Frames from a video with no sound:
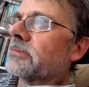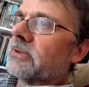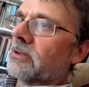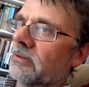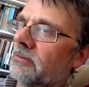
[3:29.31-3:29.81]

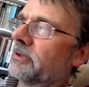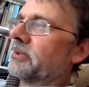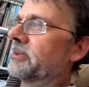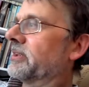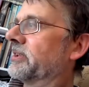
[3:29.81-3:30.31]
you know,
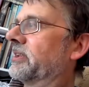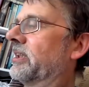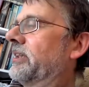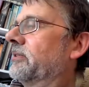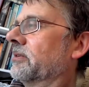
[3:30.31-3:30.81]
st
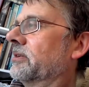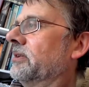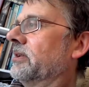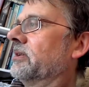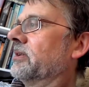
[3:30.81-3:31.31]
stilettos, could
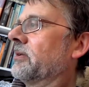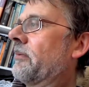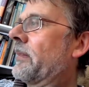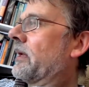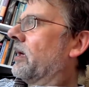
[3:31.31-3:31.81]
you?
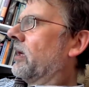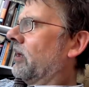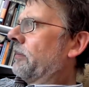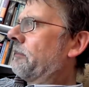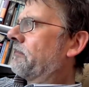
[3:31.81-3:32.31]

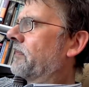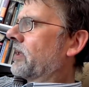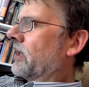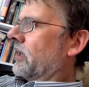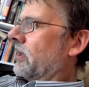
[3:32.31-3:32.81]
Um,
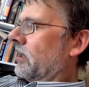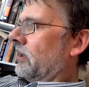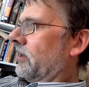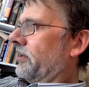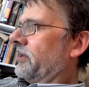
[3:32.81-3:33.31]
a
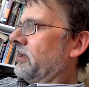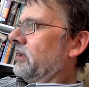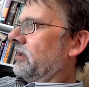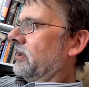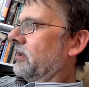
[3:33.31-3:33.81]
lot of
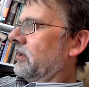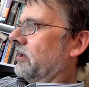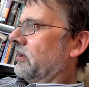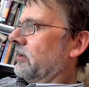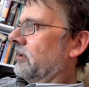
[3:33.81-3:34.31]
the uh,
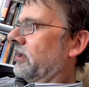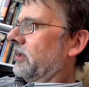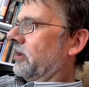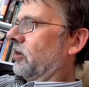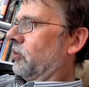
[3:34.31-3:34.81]
the
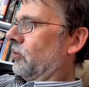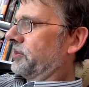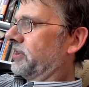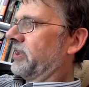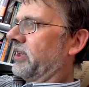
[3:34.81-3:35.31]
kind of
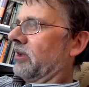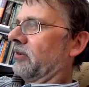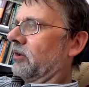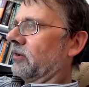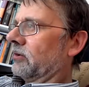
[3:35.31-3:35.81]
corseting
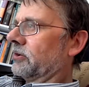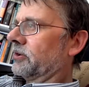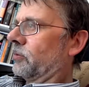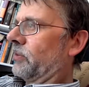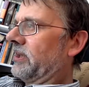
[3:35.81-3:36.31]
and
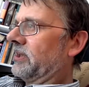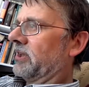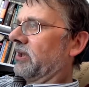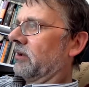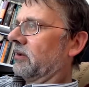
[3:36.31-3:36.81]

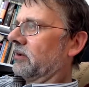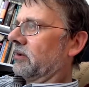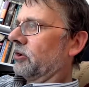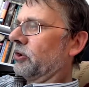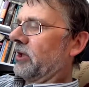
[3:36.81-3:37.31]
squeezing and
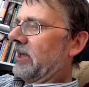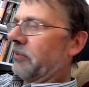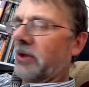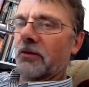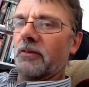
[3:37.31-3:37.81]

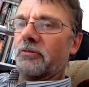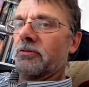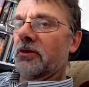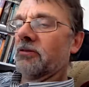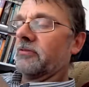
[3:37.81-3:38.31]
shaping of, of,
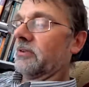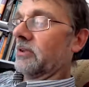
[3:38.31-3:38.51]
of,